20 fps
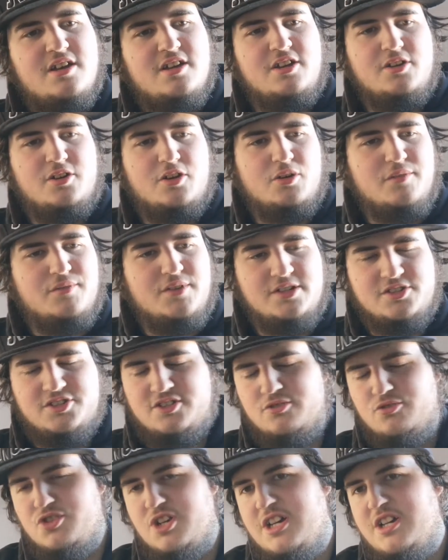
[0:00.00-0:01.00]
events
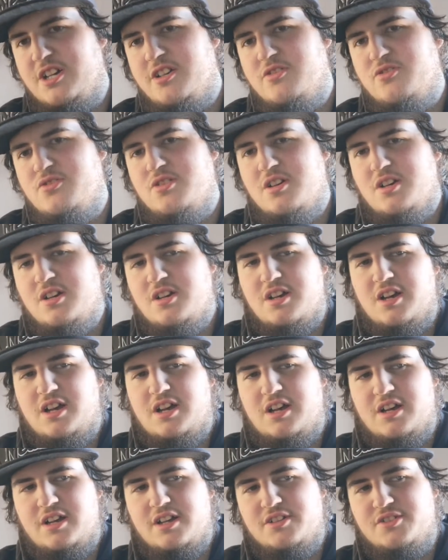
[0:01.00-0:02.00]
could change
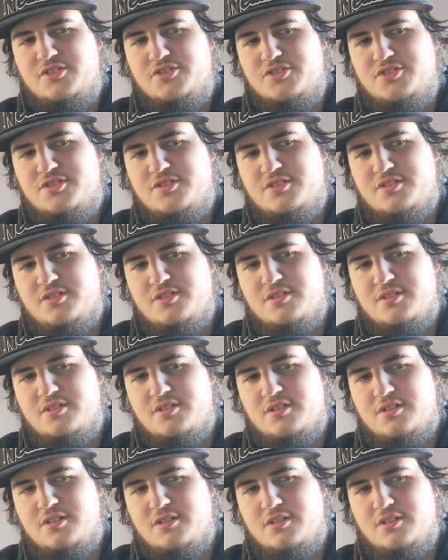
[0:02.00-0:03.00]
and
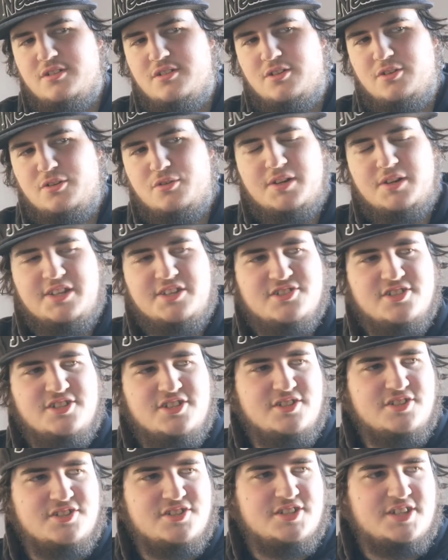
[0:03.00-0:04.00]

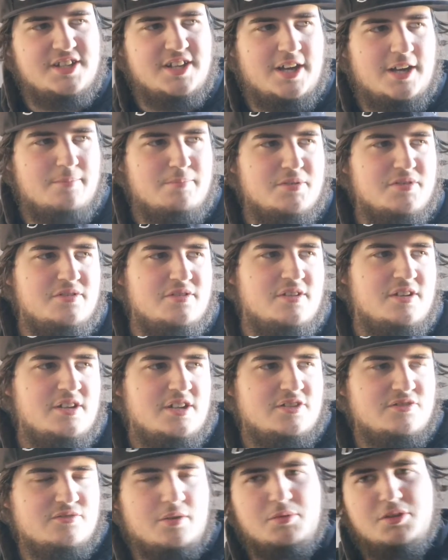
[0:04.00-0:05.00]
incidents can happen.
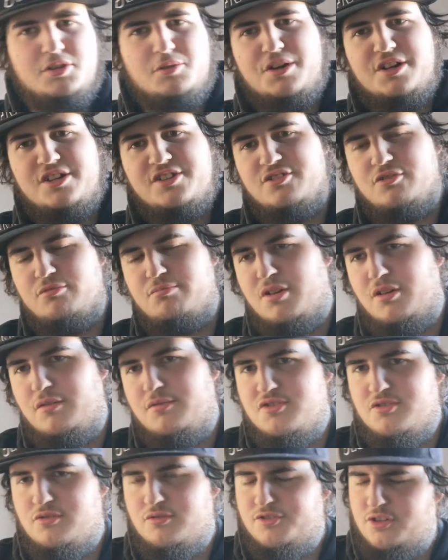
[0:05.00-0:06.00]
So I want to wait until both
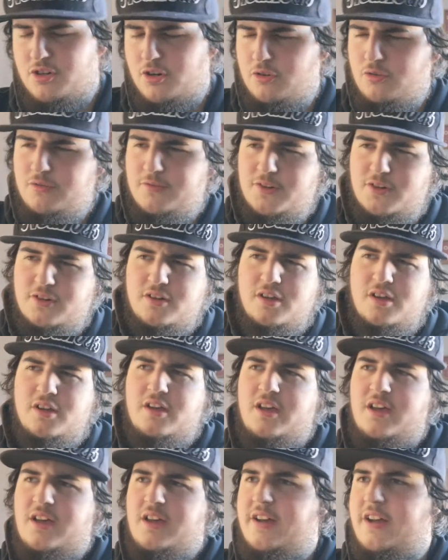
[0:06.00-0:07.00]
shows are over
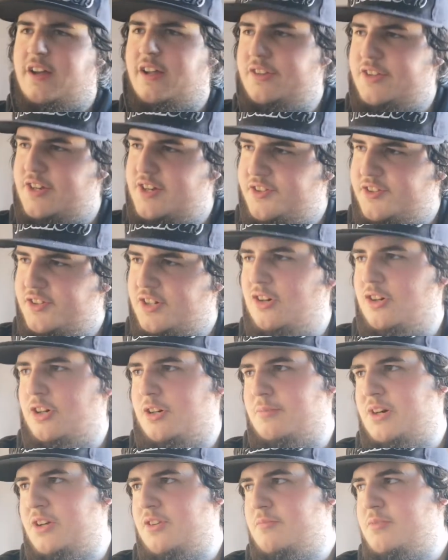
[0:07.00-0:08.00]
and then talk
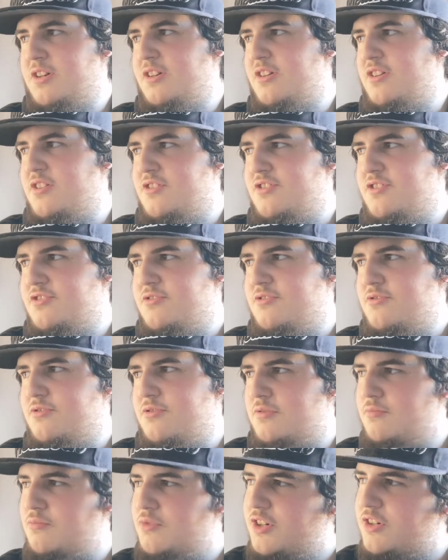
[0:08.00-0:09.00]
about it,
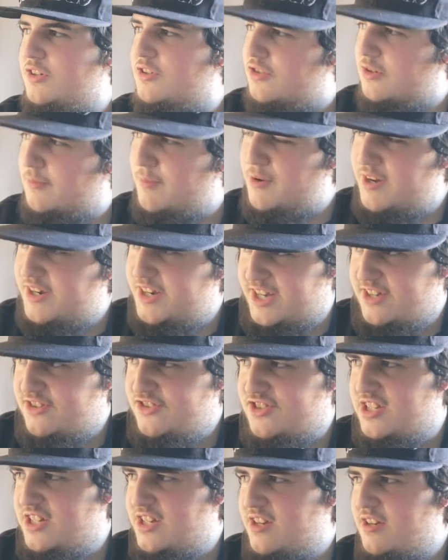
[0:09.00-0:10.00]
because we're not going to talk about
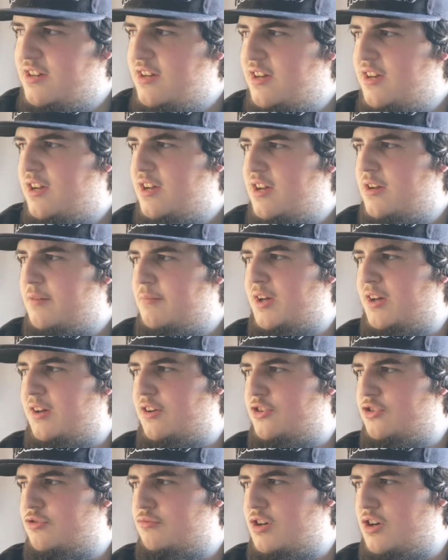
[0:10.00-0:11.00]
NXT
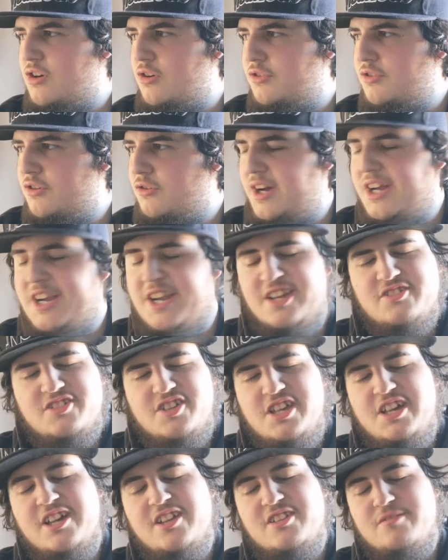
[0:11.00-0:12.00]
because we all know
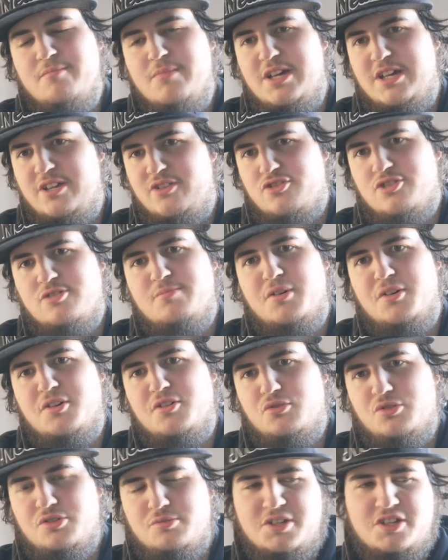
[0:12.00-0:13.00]
NXT gets major
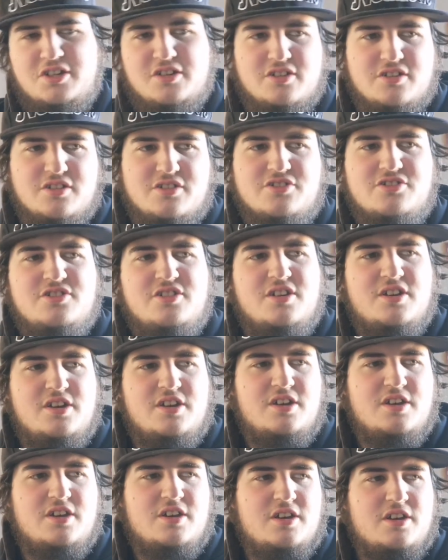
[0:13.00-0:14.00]
spoils, because
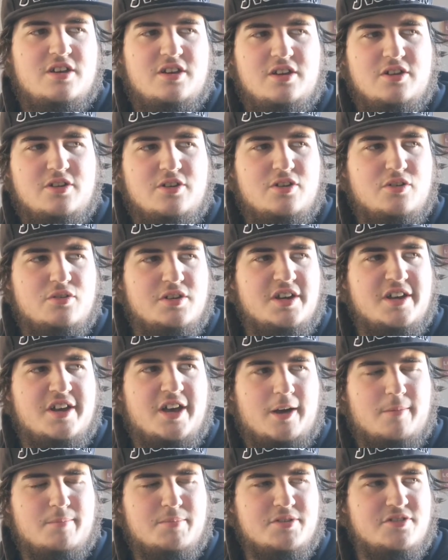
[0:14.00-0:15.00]
it
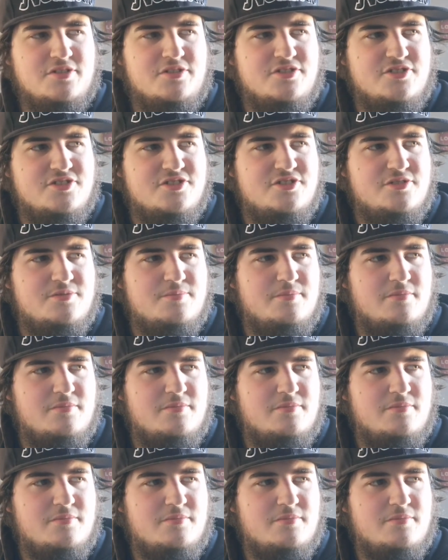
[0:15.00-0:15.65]
happens